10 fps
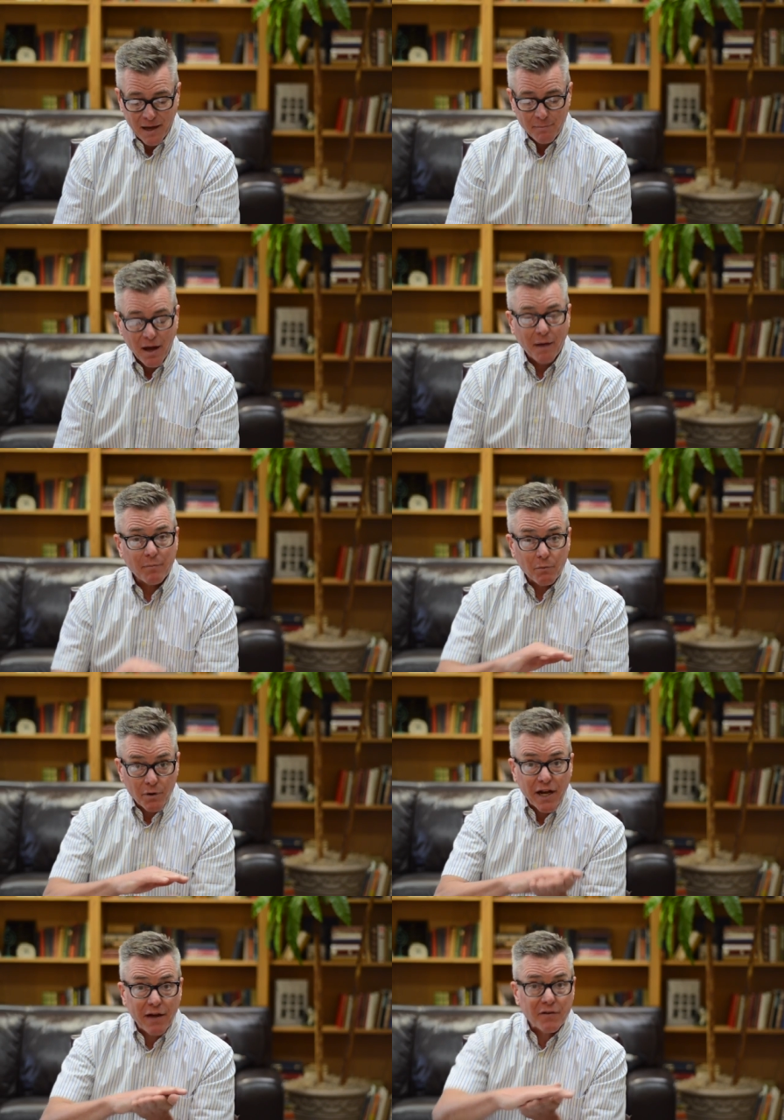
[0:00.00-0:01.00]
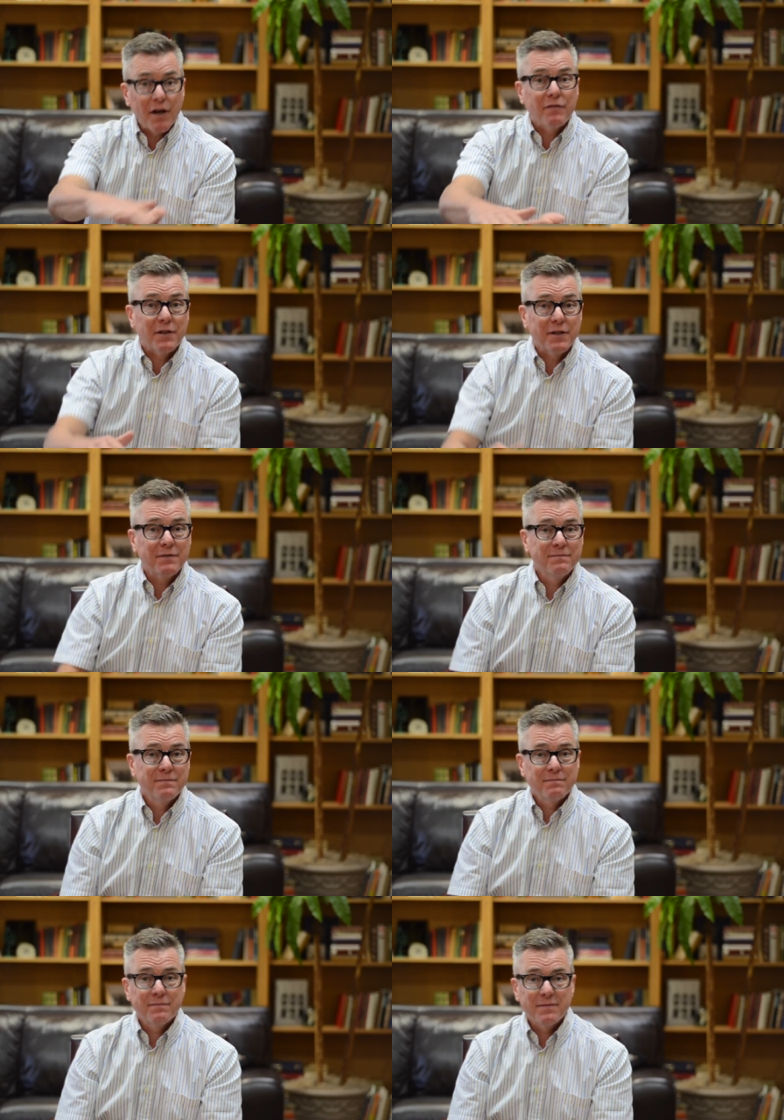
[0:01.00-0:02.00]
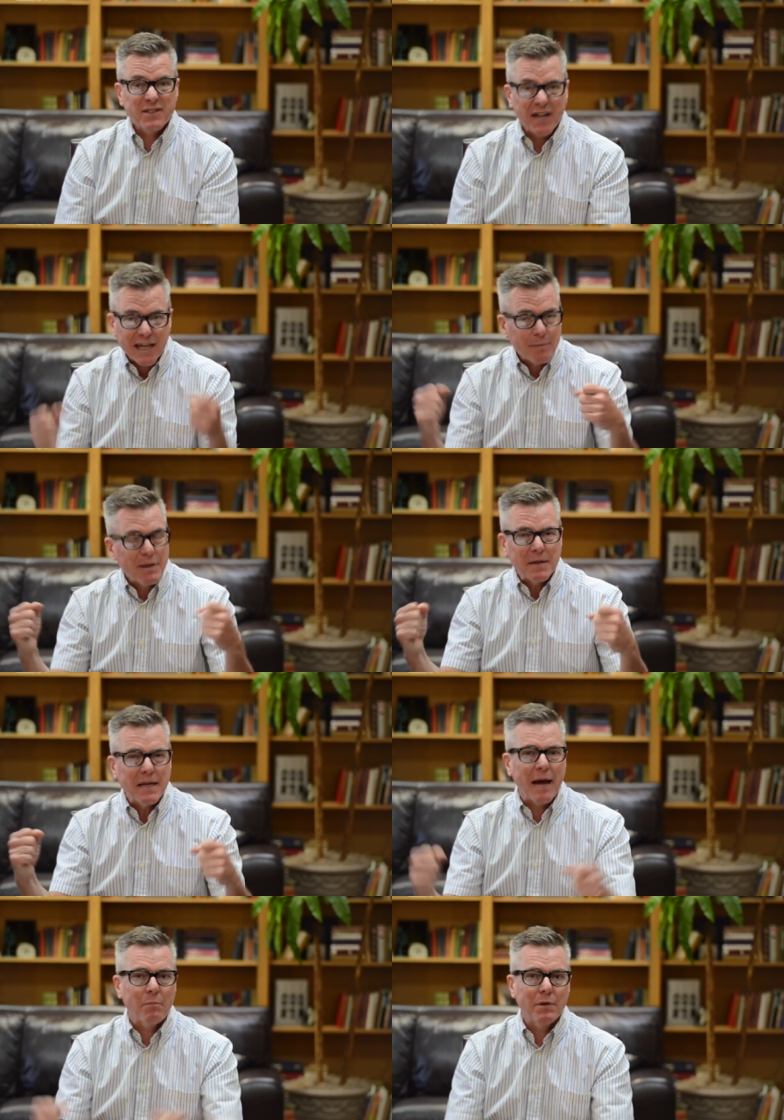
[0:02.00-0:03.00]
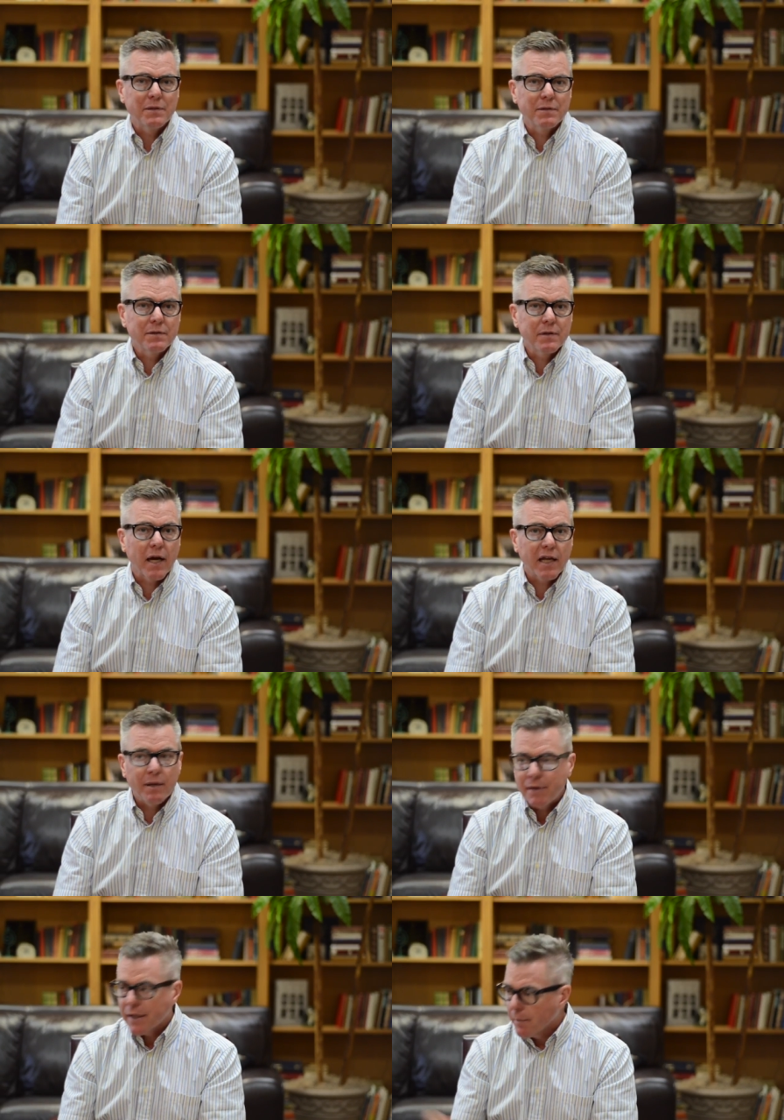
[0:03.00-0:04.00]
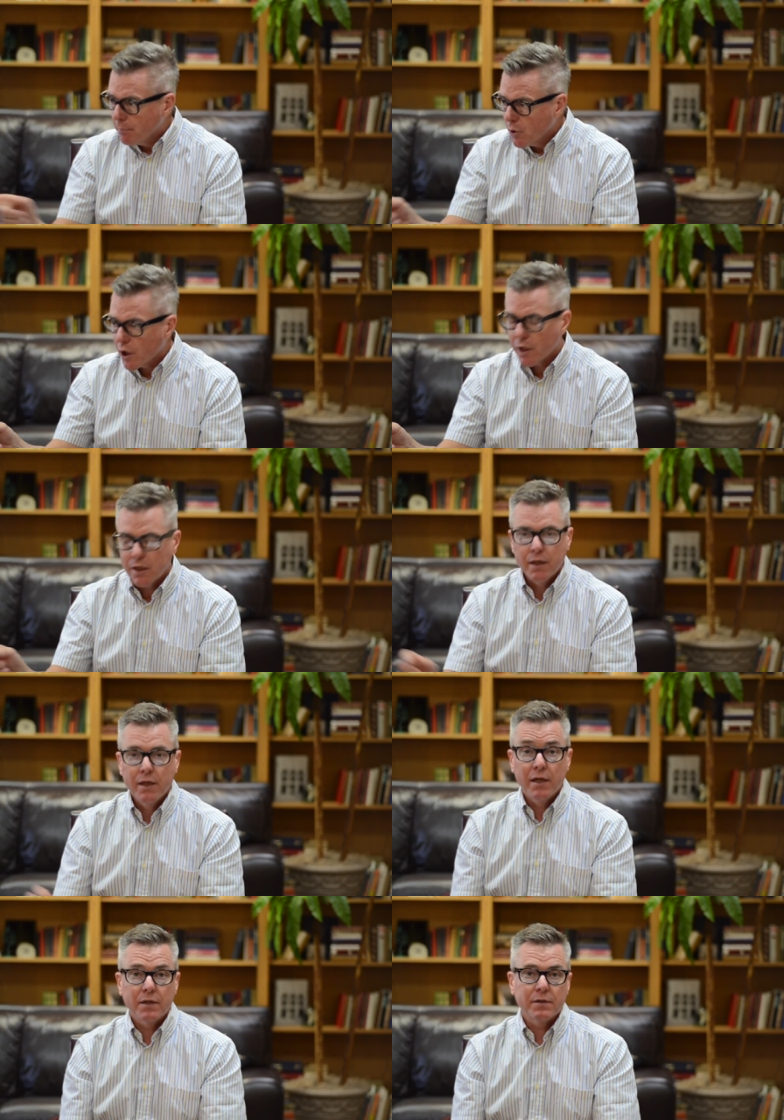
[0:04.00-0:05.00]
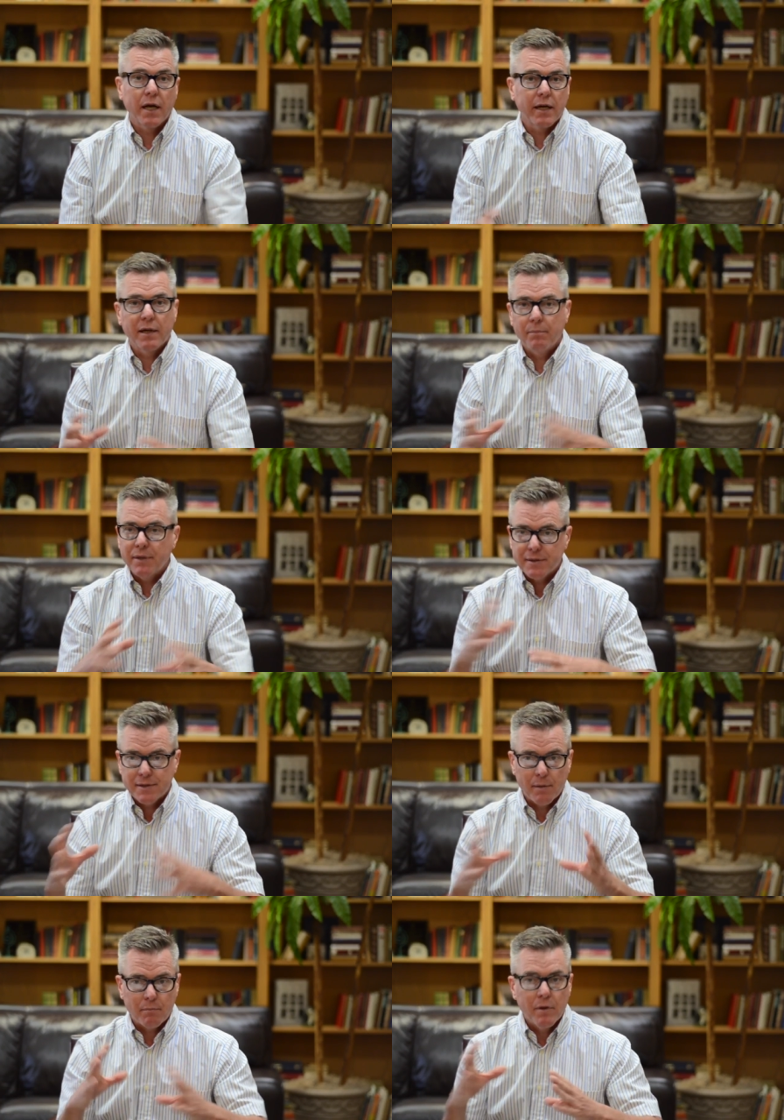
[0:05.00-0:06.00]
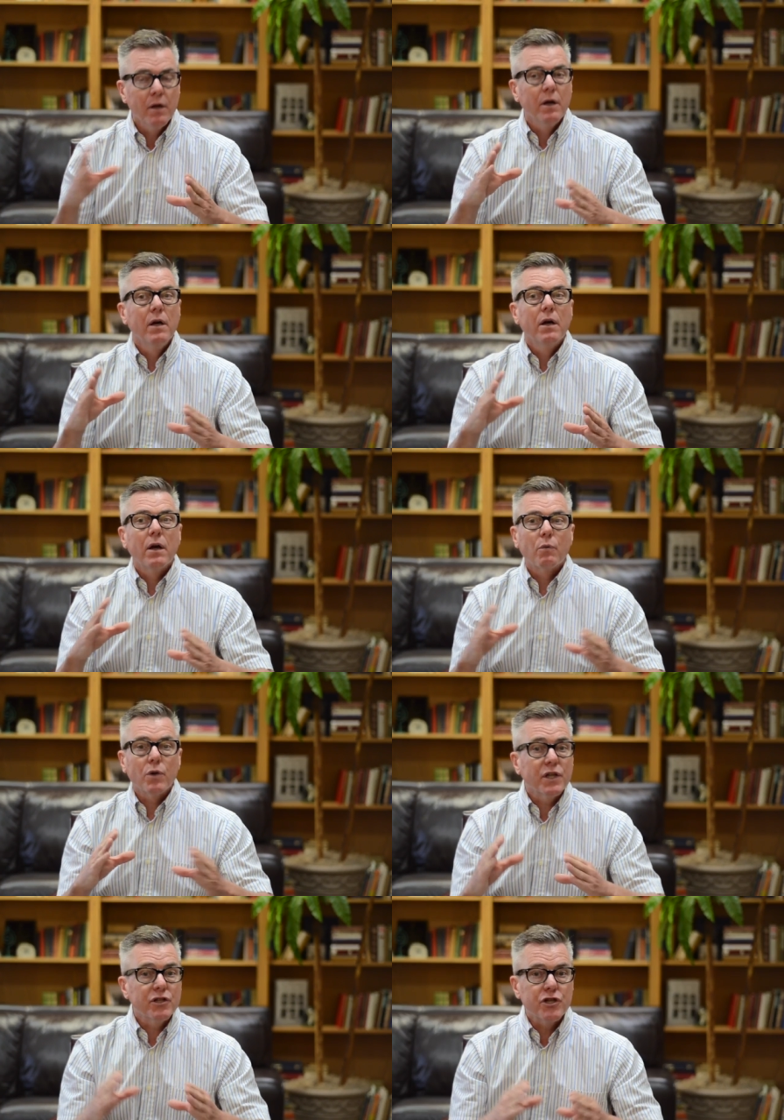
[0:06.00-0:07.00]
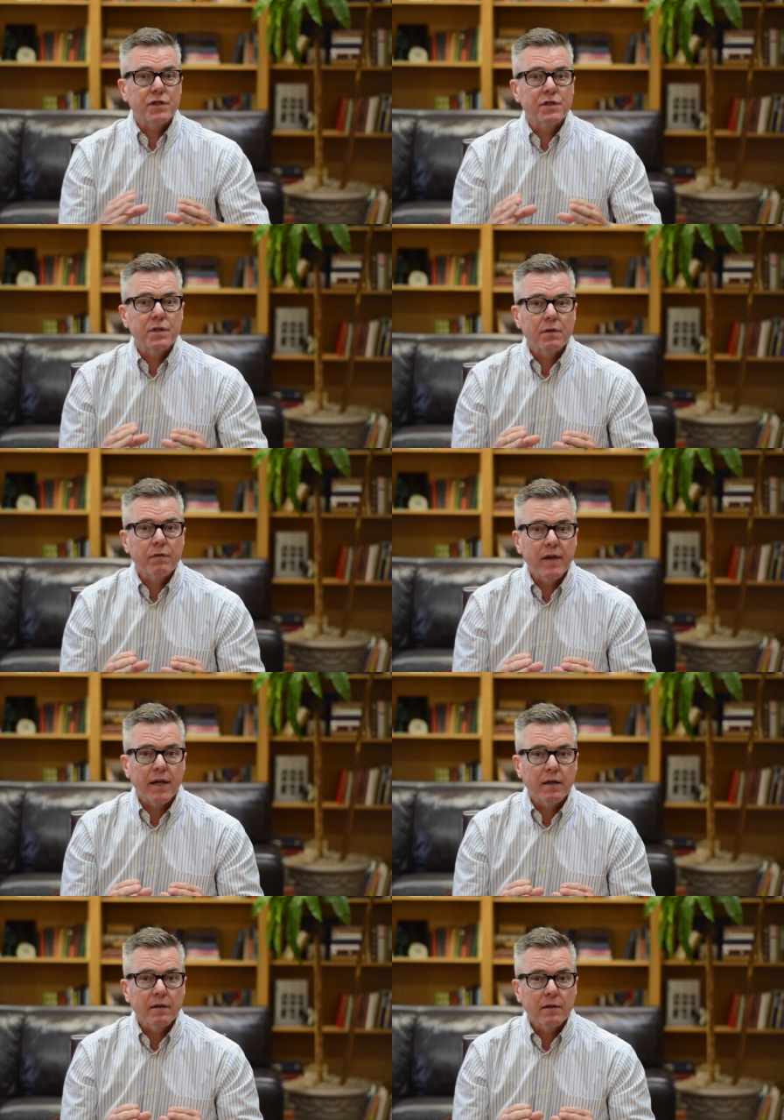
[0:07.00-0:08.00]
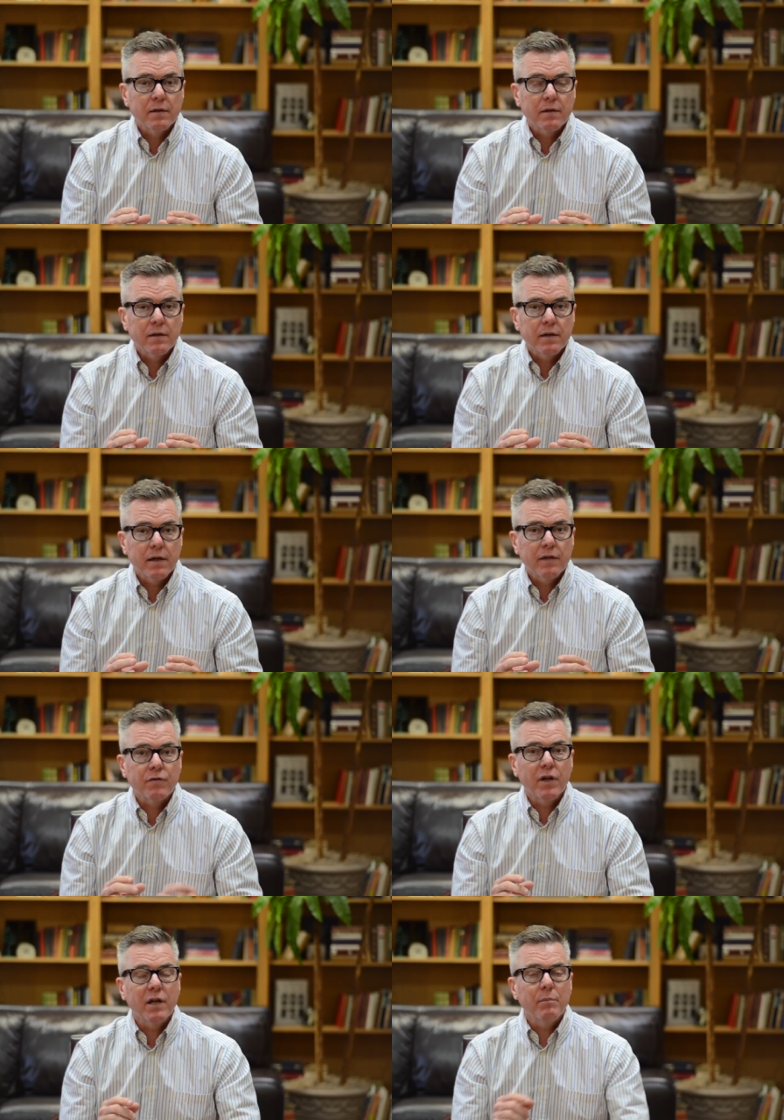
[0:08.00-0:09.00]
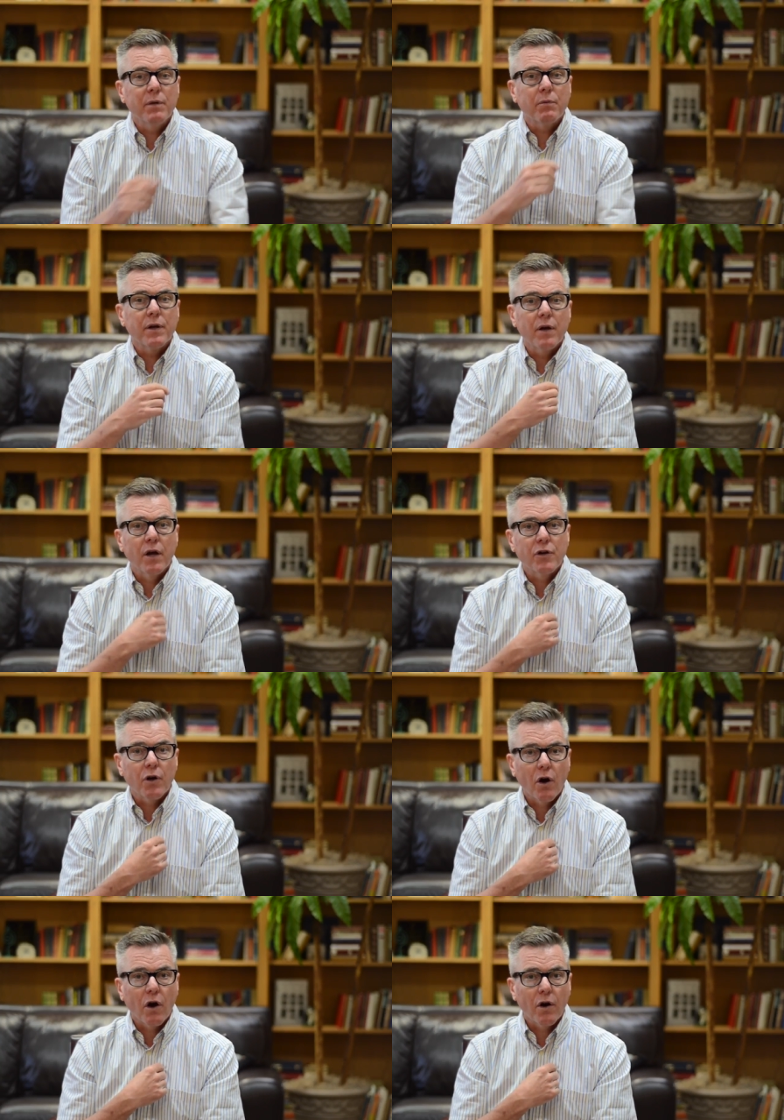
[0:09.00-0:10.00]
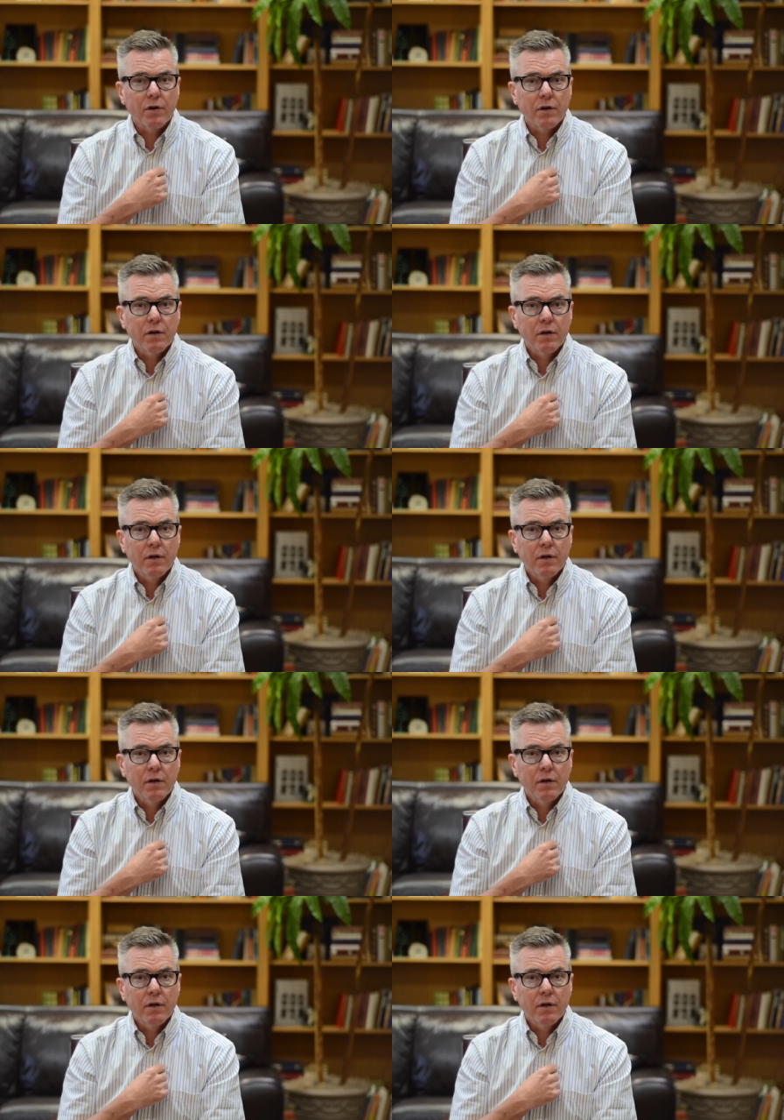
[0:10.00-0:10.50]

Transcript: I'm, I'm, we're going to have a covenant. It's not going to be on tablets. It's not going to be in a book. It's not going to be some religious thing. It's going to be written on your heart.